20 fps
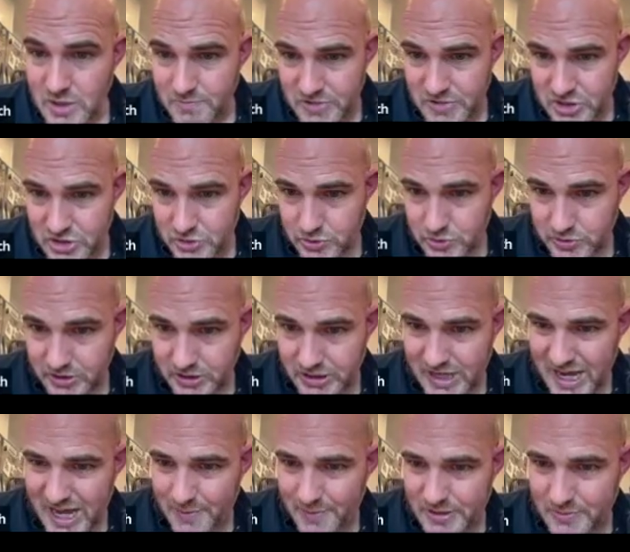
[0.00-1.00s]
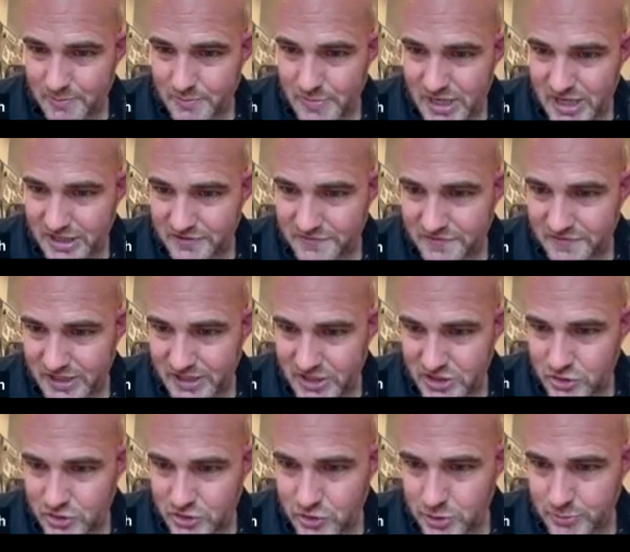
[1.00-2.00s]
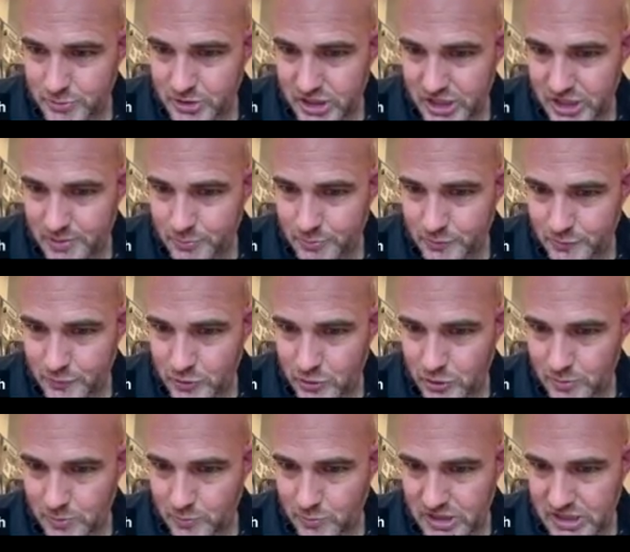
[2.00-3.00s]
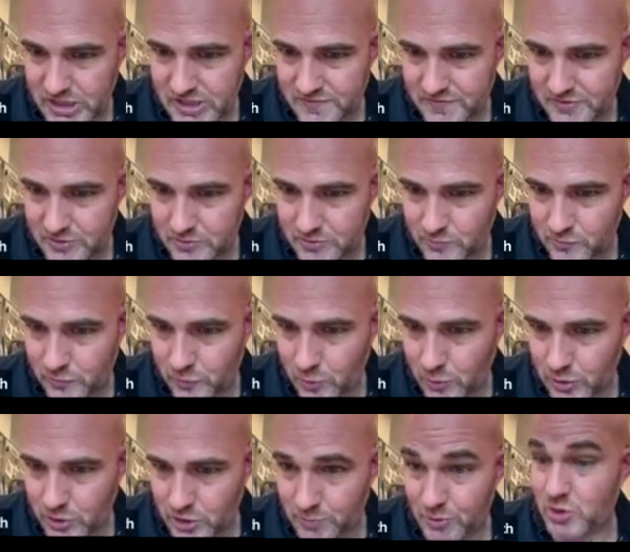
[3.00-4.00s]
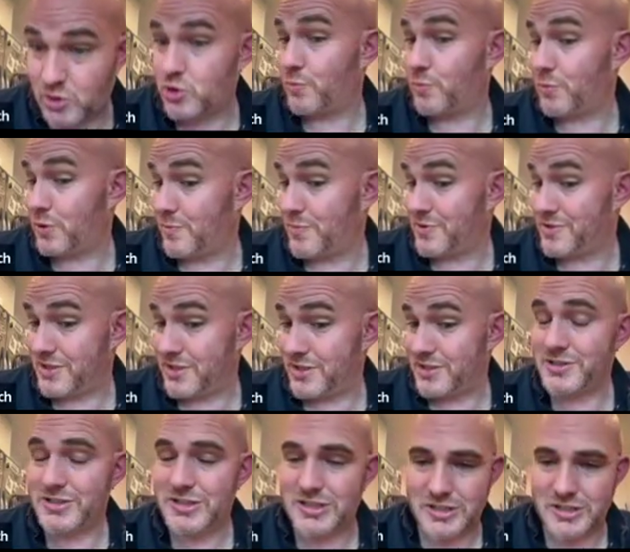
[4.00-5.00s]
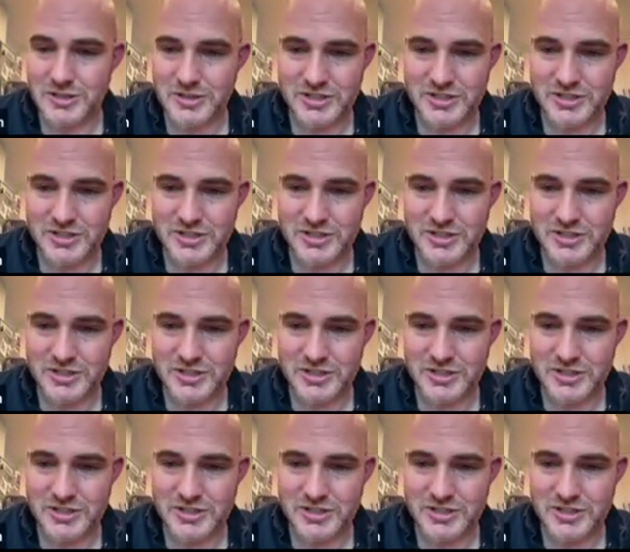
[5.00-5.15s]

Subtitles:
Means you can copy, modify, distribute, and perform even for commercial purposes.